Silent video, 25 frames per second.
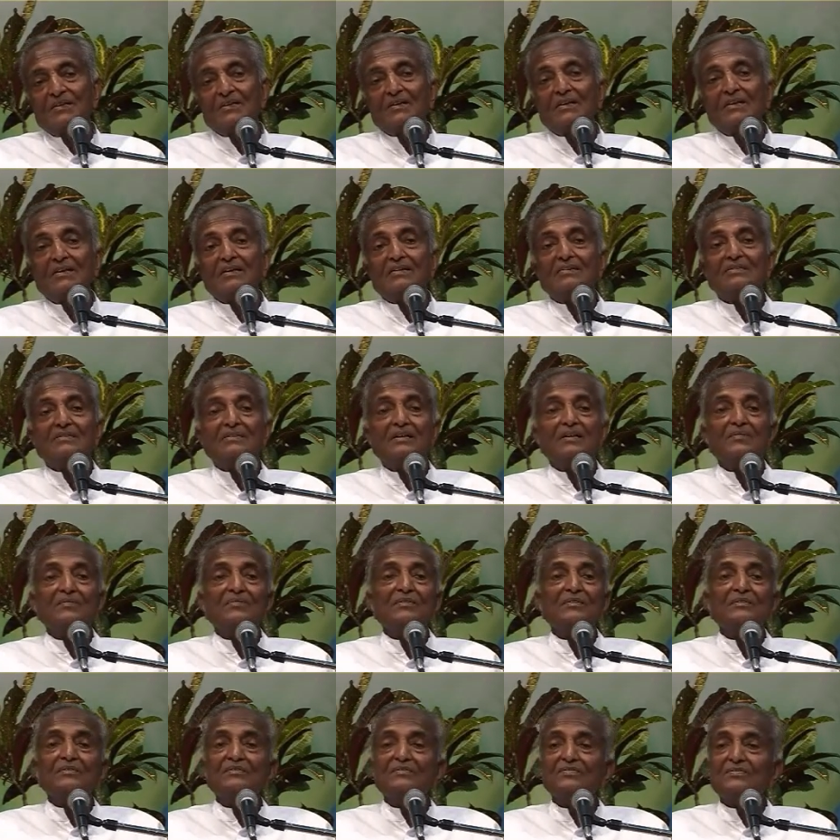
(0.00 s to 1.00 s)
He
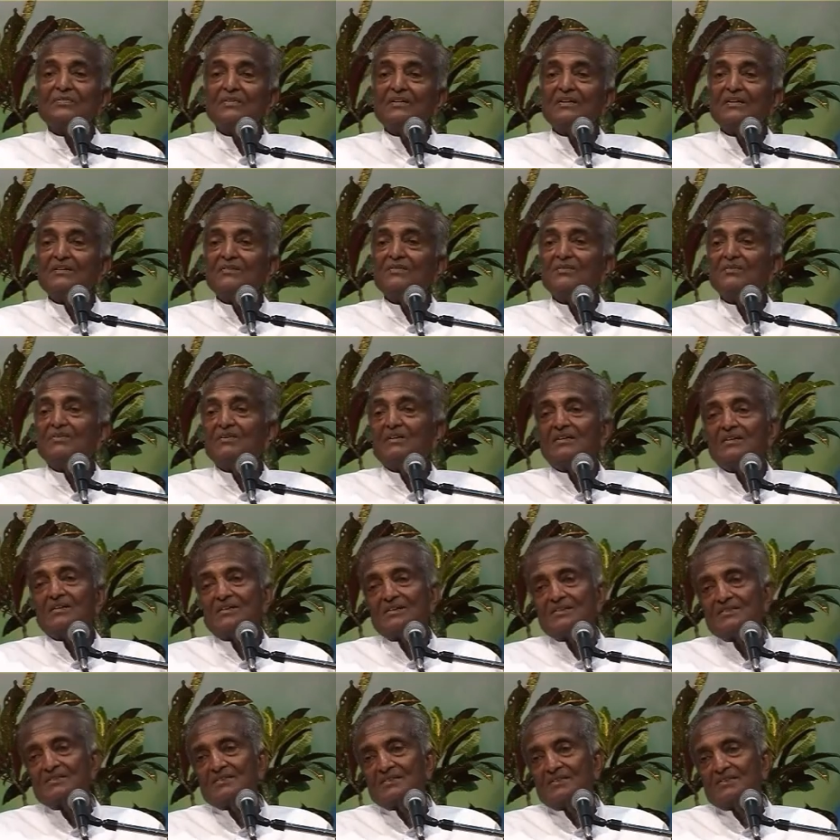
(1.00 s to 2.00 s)
established very good
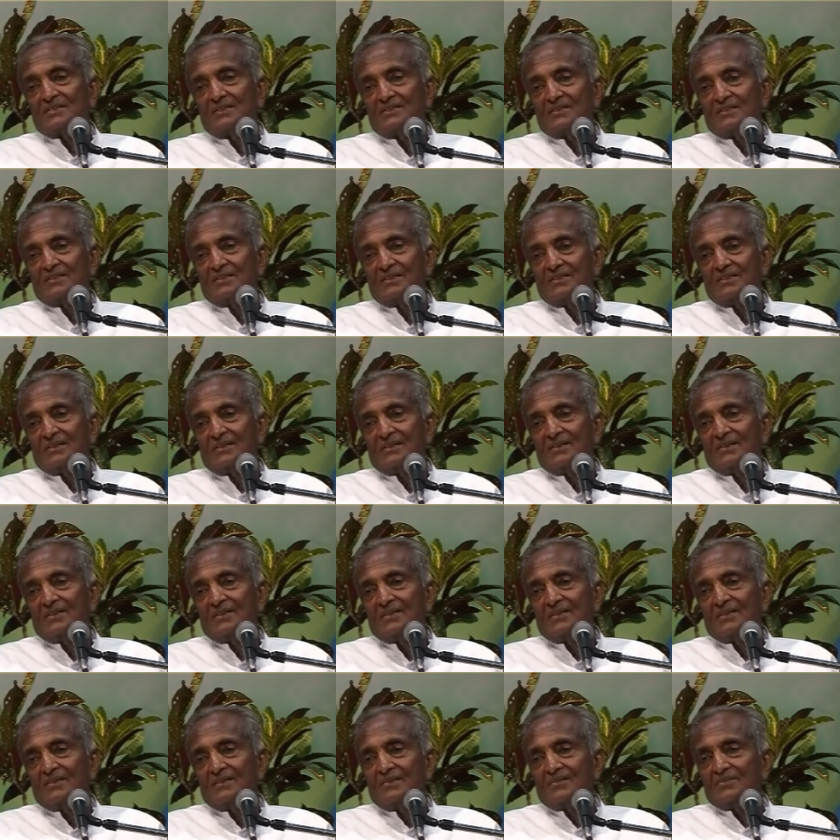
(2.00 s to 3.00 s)
connection,
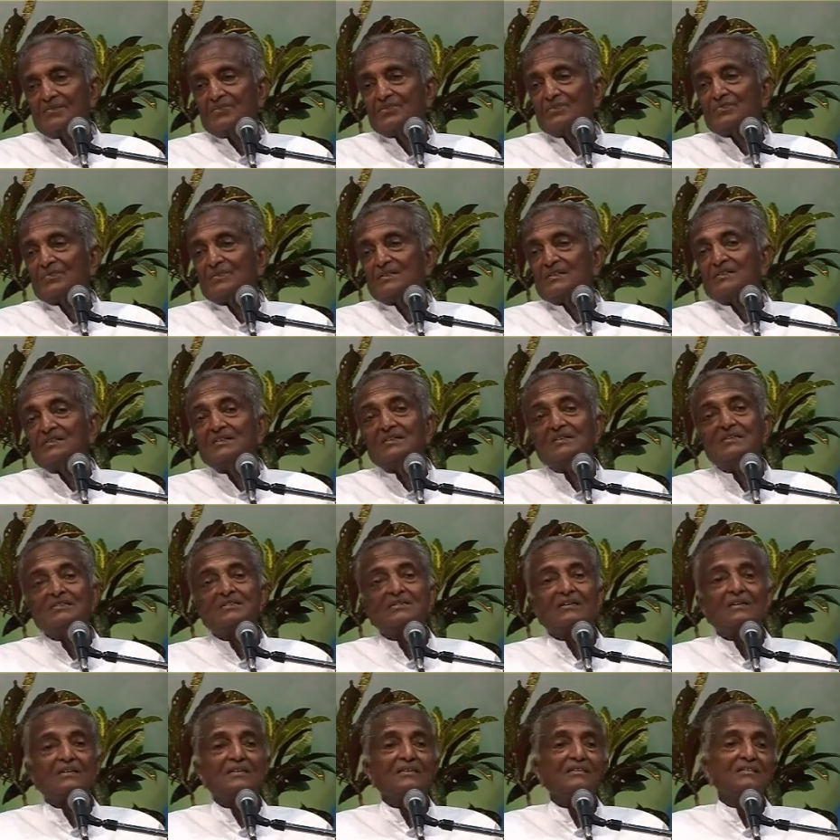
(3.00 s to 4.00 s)
those
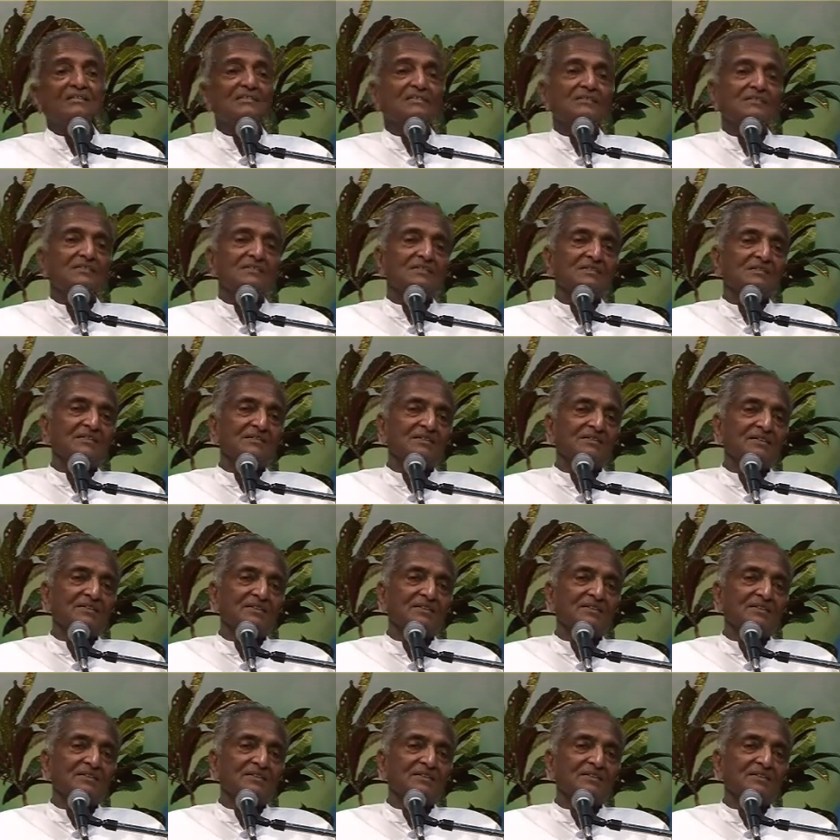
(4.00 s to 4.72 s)
business connections.